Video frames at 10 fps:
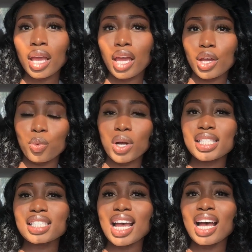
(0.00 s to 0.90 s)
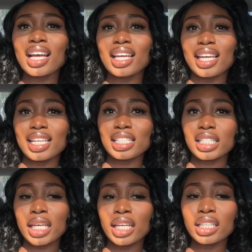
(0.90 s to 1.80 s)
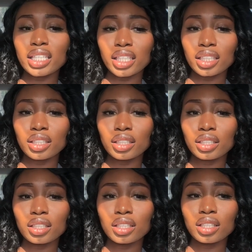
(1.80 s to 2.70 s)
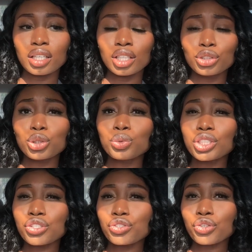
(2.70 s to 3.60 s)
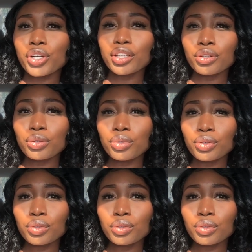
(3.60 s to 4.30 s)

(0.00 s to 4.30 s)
It was not intended to destroy you.